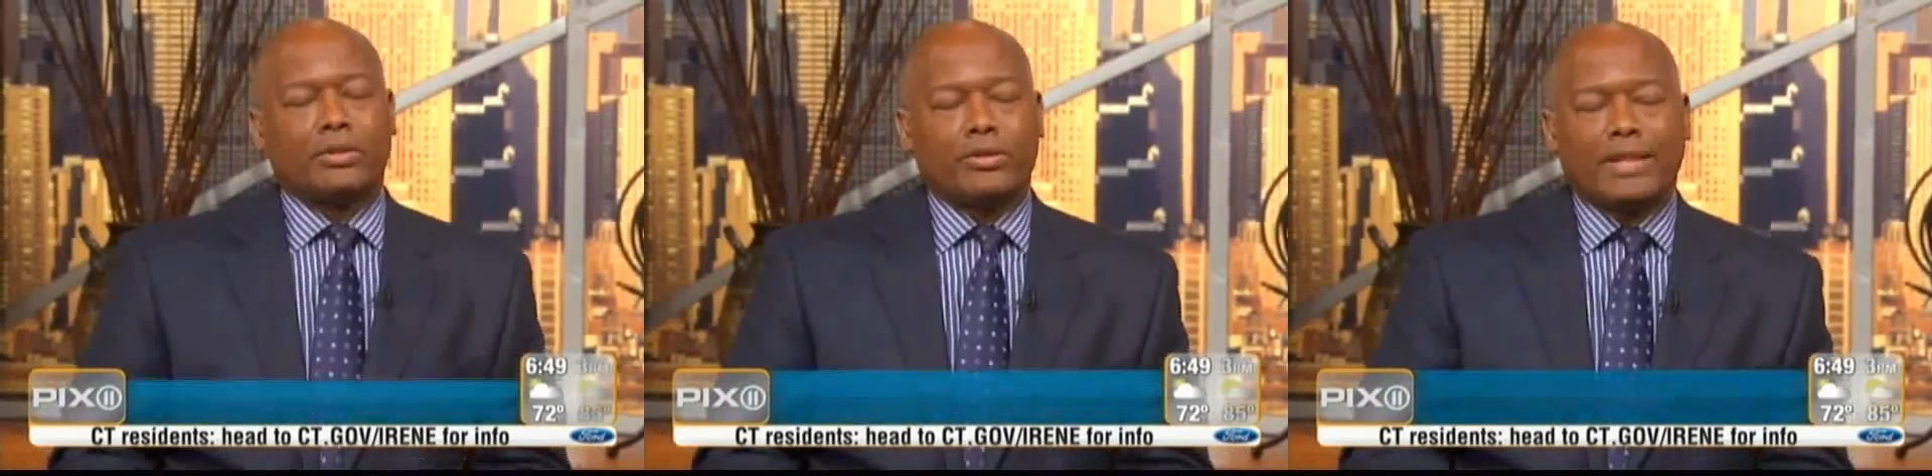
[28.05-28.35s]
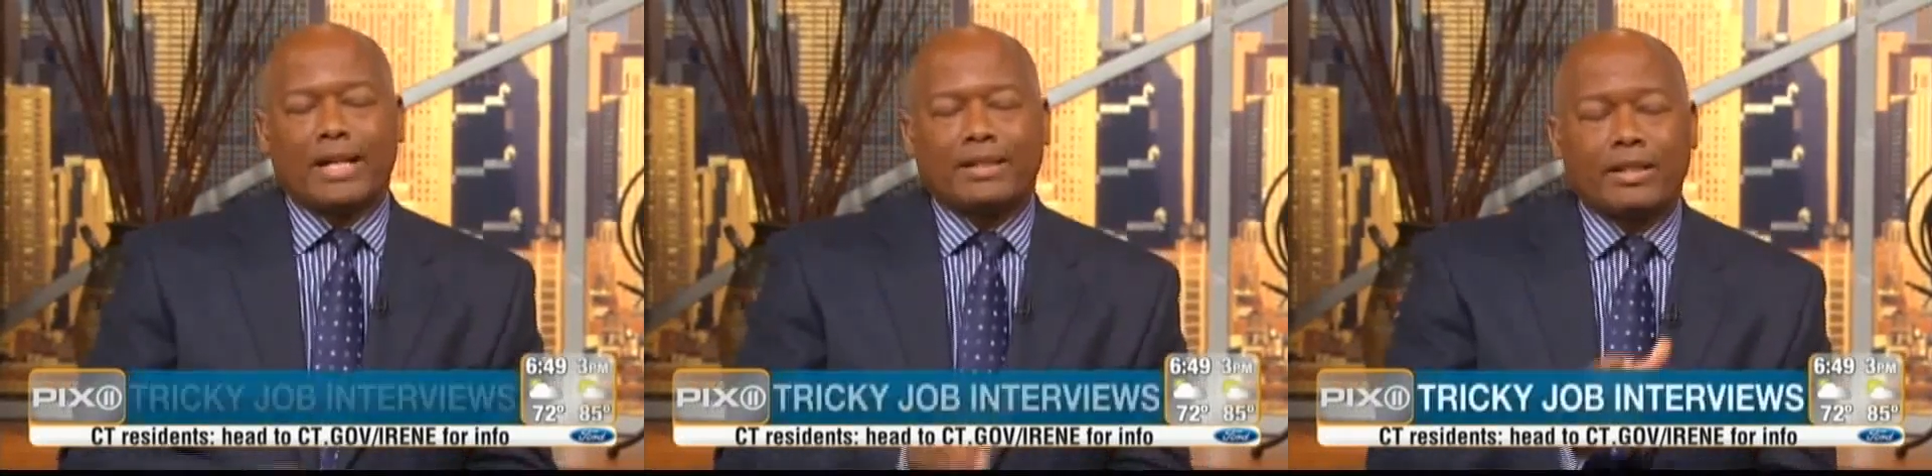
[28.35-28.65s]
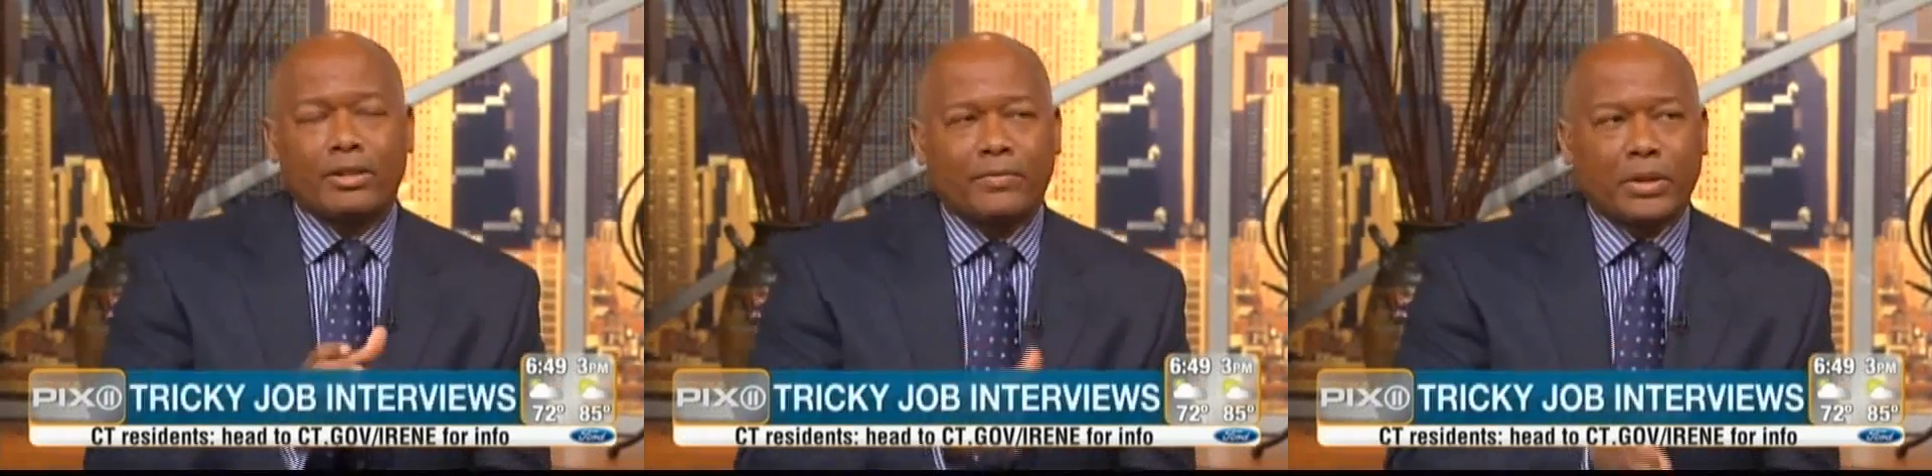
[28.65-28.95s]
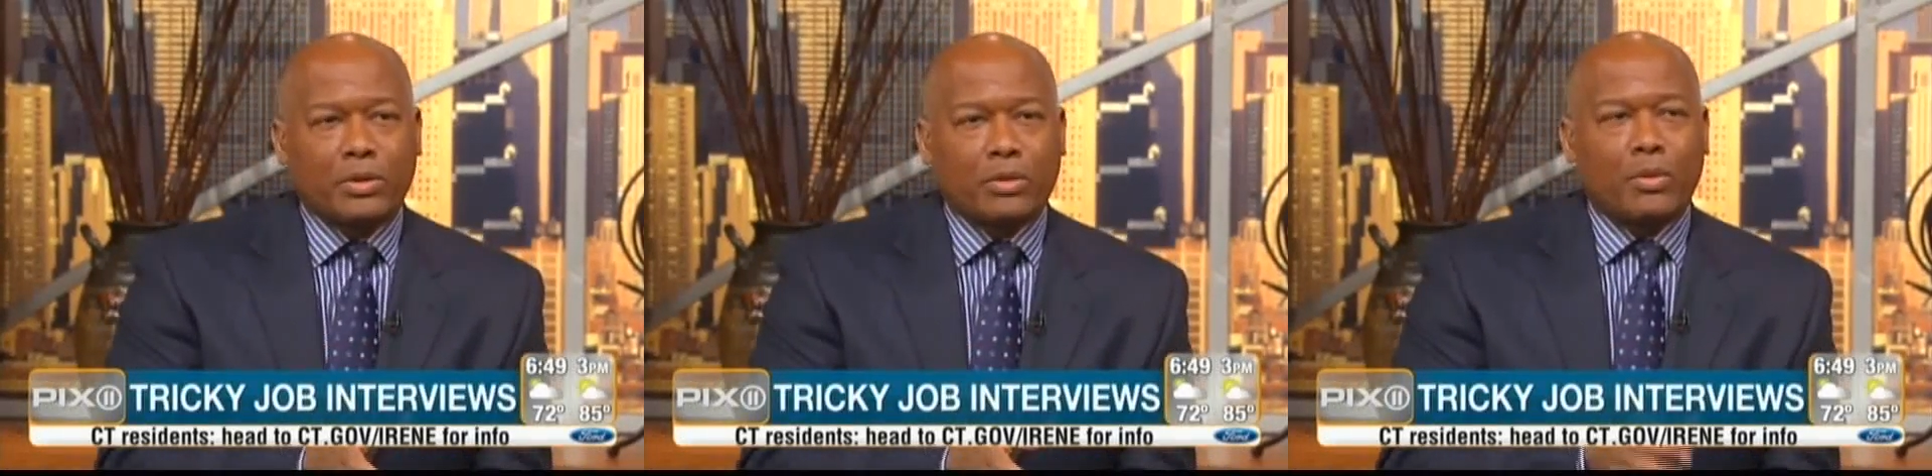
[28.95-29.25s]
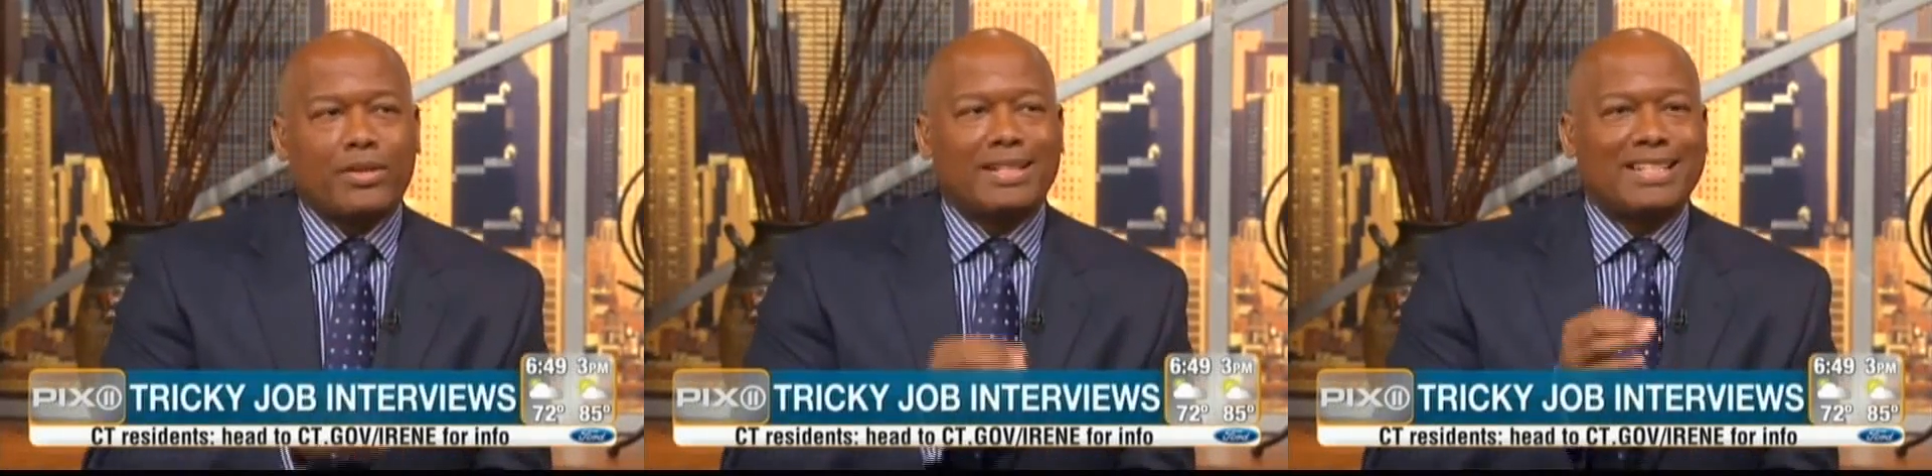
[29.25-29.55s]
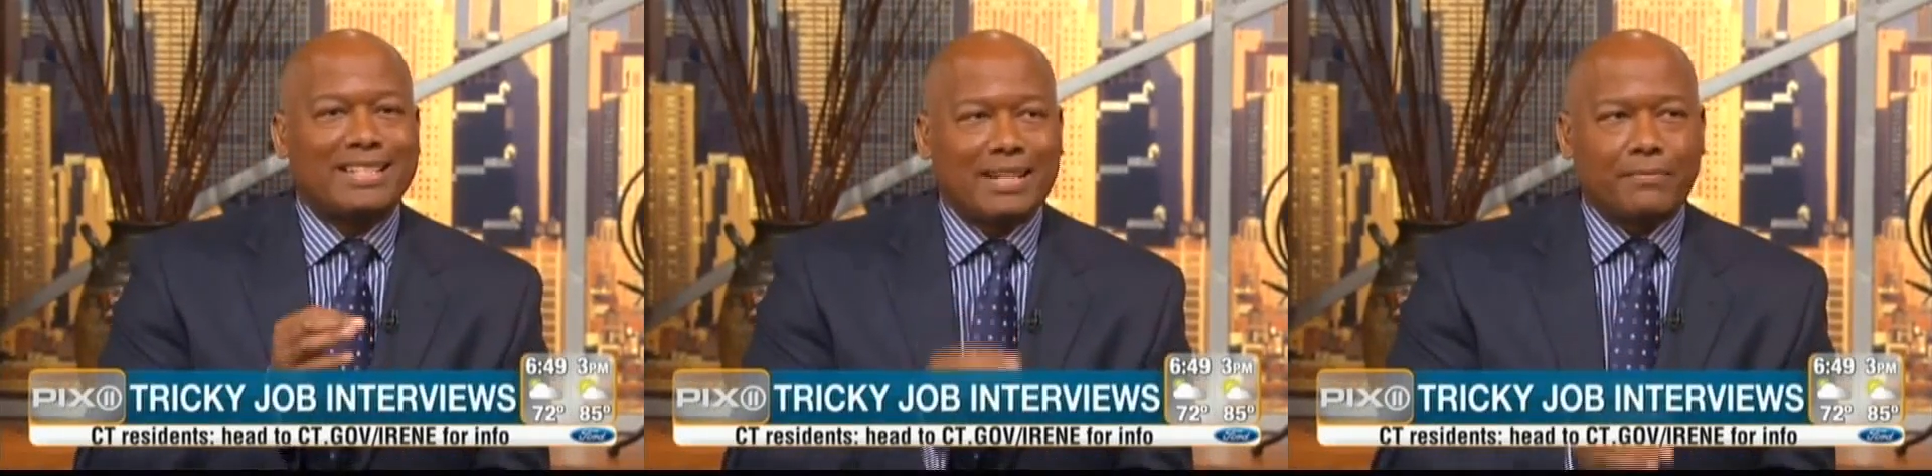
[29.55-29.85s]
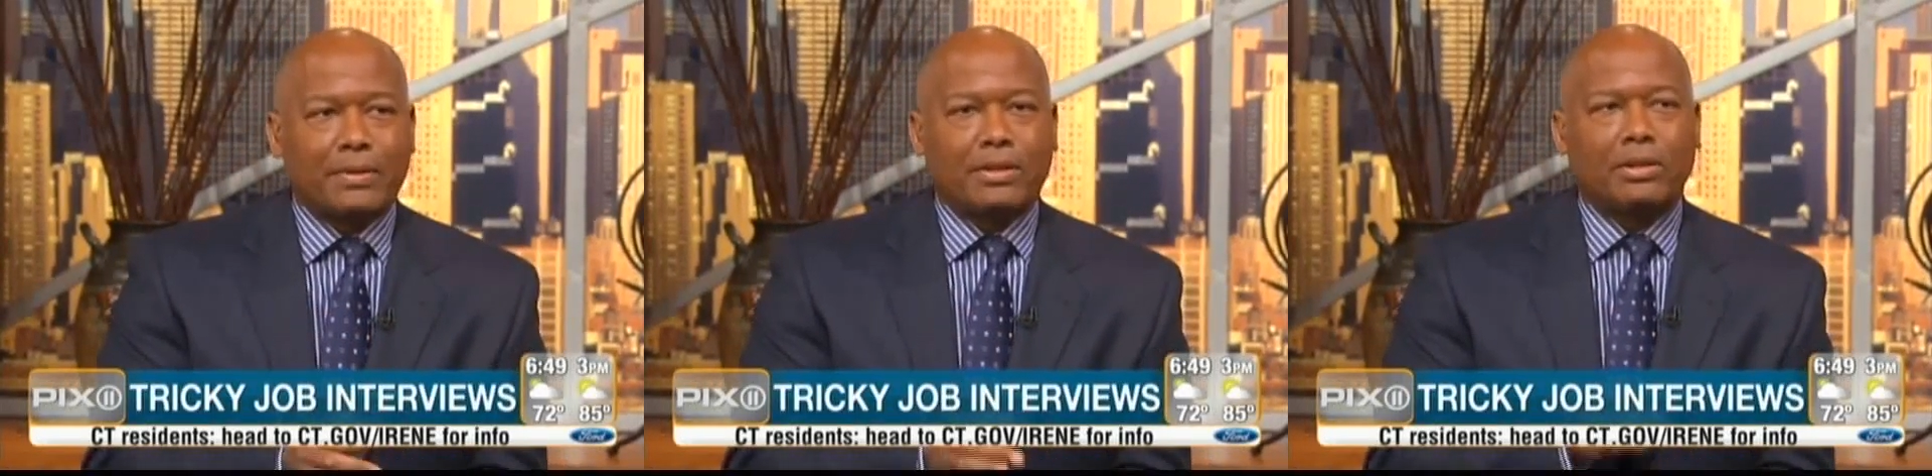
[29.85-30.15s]
You've got an interviewer with a
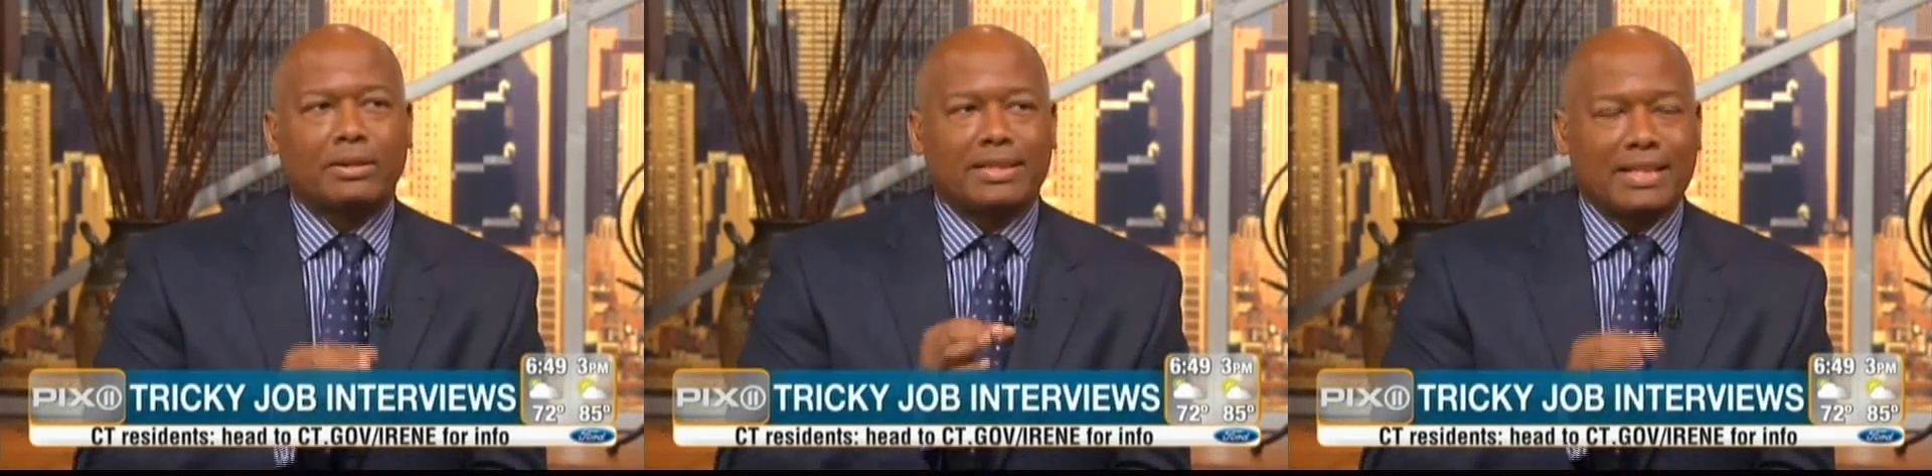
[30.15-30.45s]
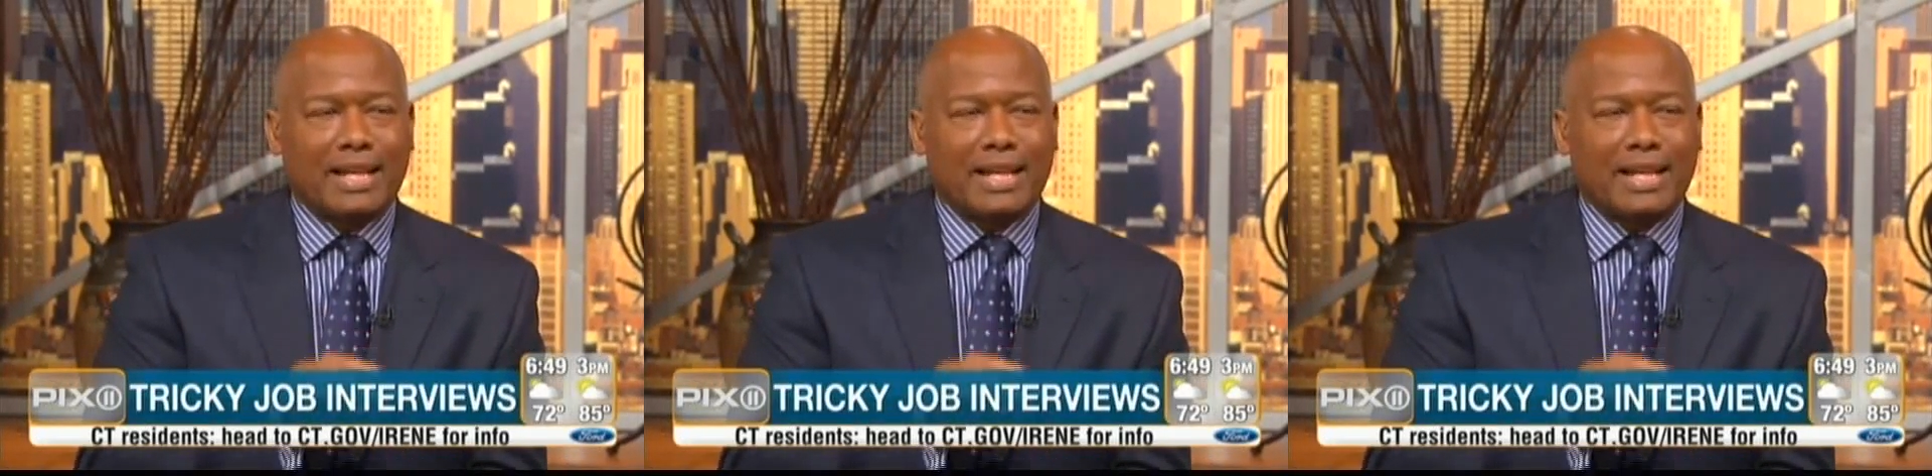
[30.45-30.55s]
difficult